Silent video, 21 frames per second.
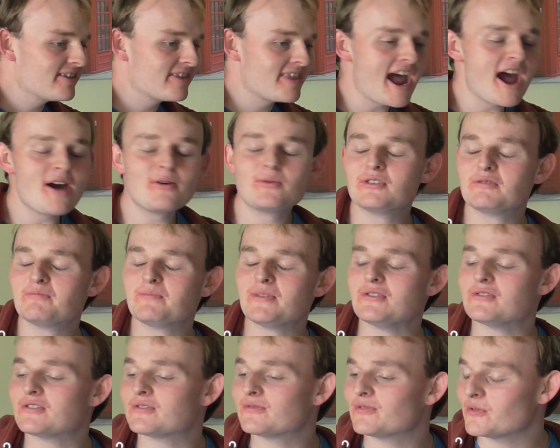That was
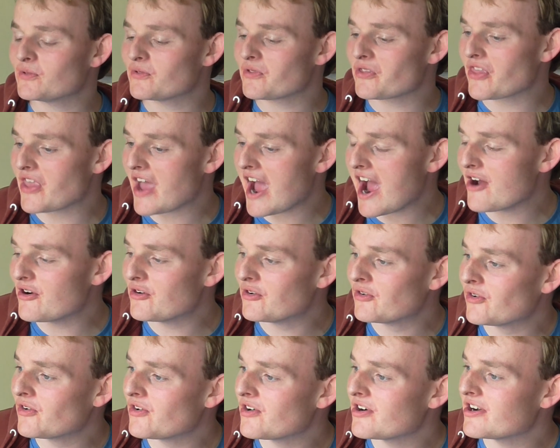beautiful. That
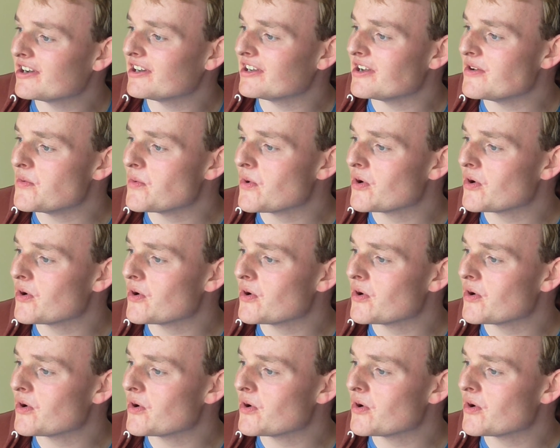really